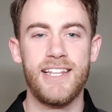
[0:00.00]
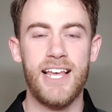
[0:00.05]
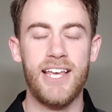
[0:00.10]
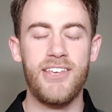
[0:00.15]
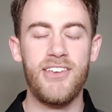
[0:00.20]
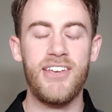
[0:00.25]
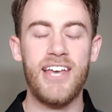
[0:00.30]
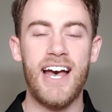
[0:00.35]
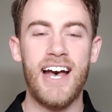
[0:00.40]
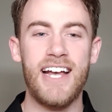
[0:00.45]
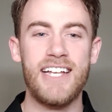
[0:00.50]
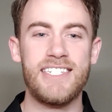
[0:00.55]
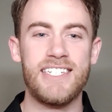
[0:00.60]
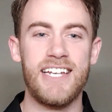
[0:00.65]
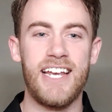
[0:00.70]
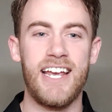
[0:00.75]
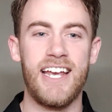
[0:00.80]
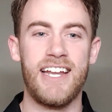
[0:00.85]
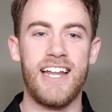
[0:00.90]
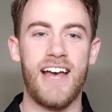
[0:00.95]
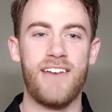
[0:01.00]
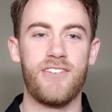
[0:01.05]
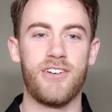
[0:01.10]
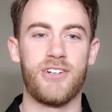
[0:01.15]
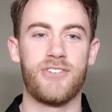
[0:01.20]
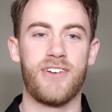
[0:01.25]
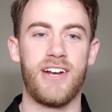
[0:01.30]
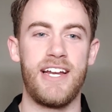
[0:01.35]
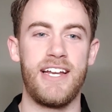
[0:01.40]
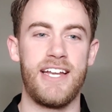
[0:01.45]
thank you guys, and have
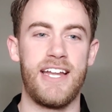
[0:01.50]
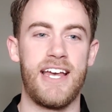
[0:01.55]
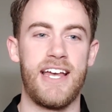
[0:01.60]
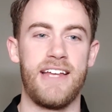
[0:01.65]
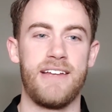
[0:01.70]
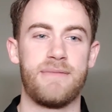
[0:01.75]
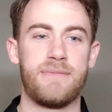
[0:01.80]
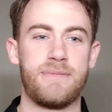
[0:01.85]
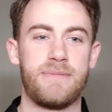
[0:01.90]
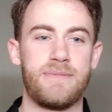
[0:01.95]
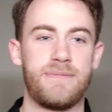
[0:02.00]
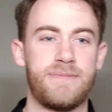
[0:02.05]
a great day.